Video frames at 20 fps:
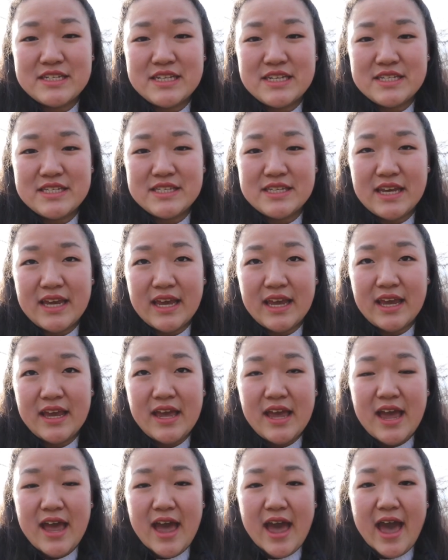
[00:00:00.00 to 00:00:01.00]
D.C.,
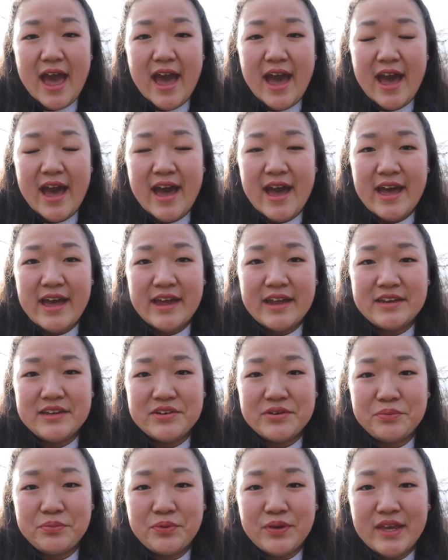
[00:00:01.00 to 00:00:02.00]

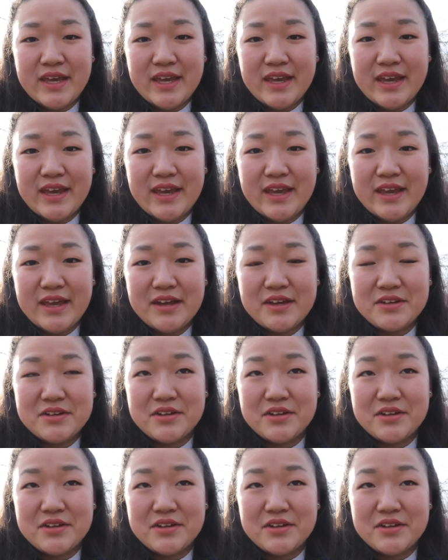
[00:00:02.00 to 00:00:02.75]
and we